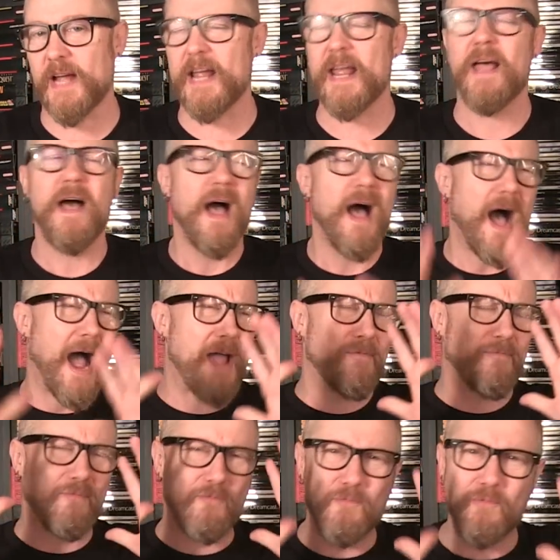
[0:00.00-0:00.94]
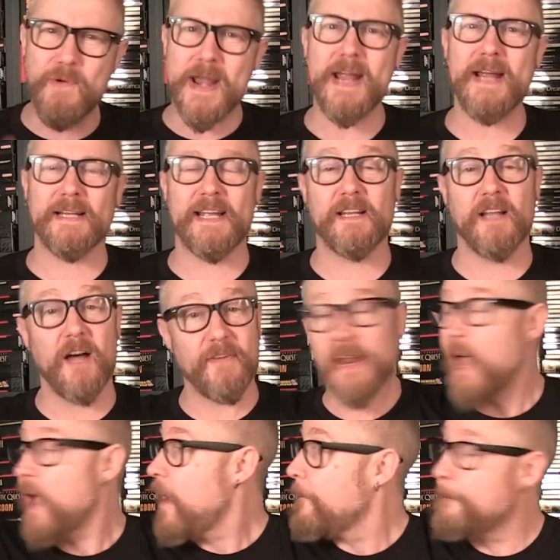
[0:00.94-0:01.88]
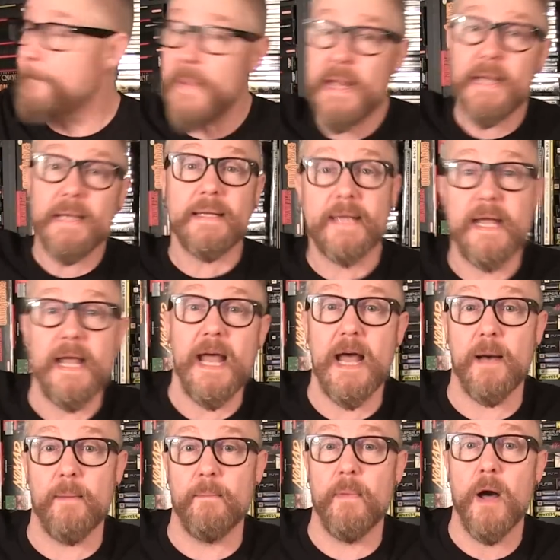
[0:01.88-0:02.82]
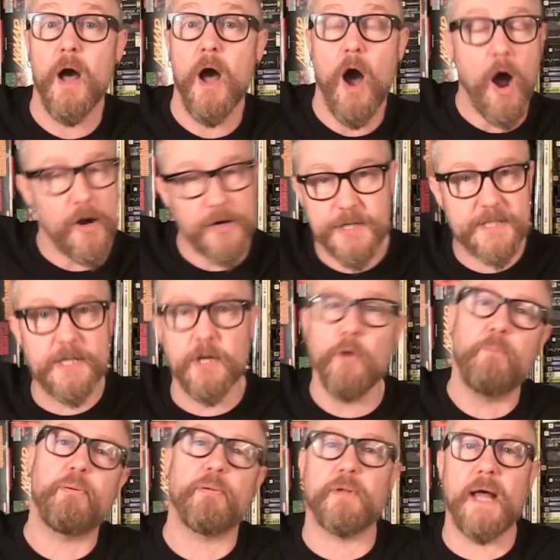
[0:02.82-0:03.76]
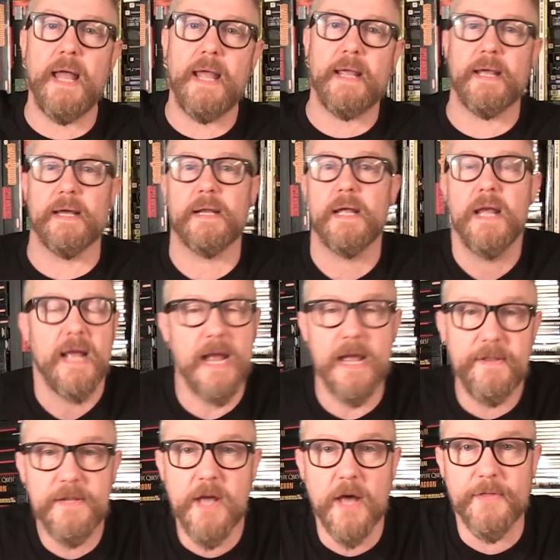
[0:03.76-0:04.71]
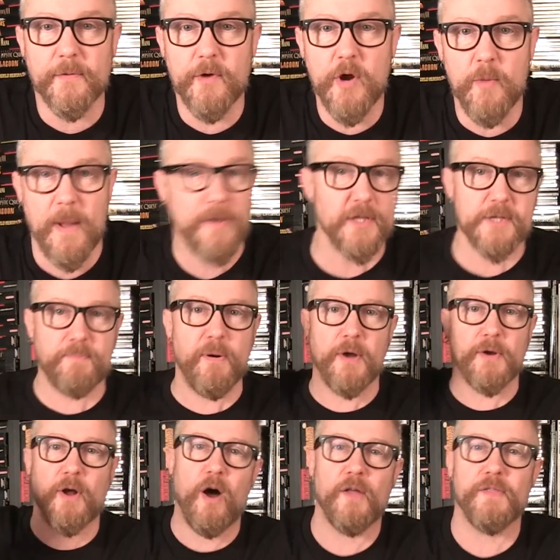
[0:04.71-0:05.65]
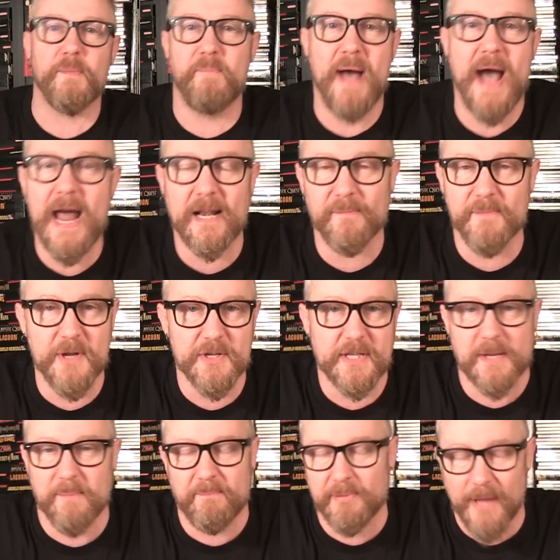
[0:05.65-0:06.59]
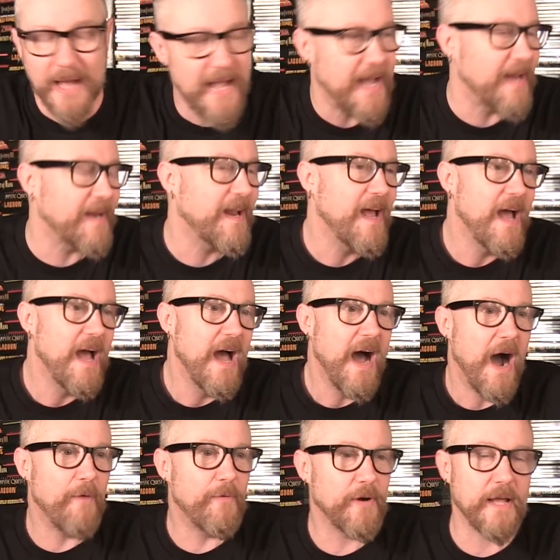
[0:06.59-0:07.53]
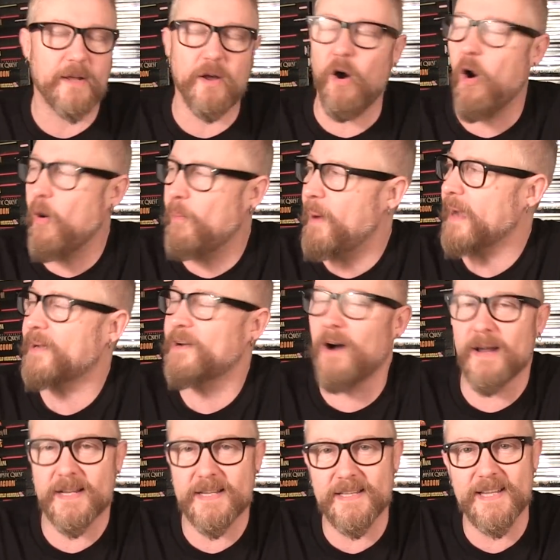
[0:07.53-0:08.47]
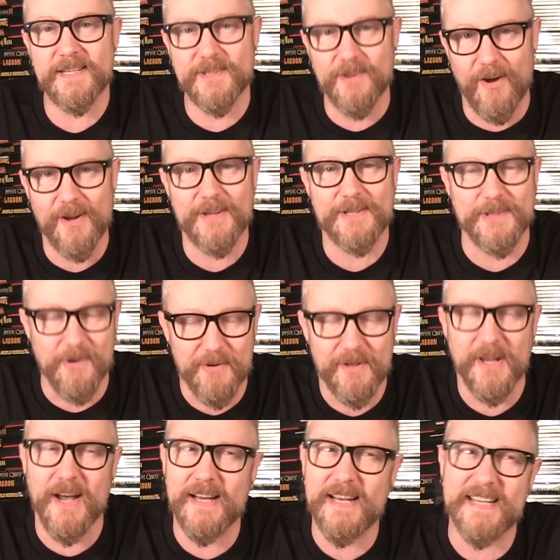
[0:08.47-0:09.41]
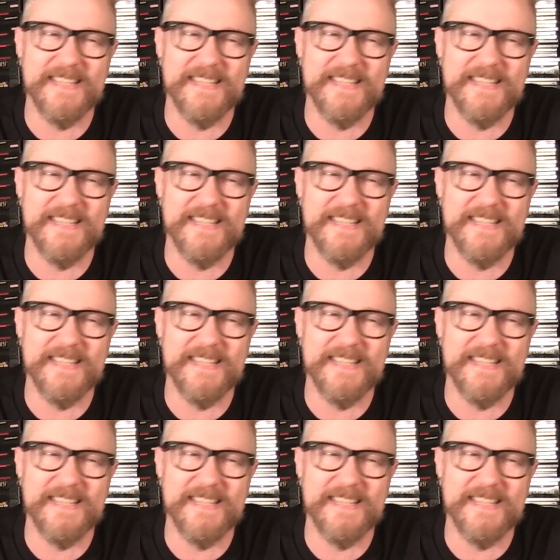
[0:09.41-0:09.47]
I, I really love it. Me and Kim are still playing it in the other room. I'll just put on the battle music and play it. And we're like, oh my God, isn't this song so good?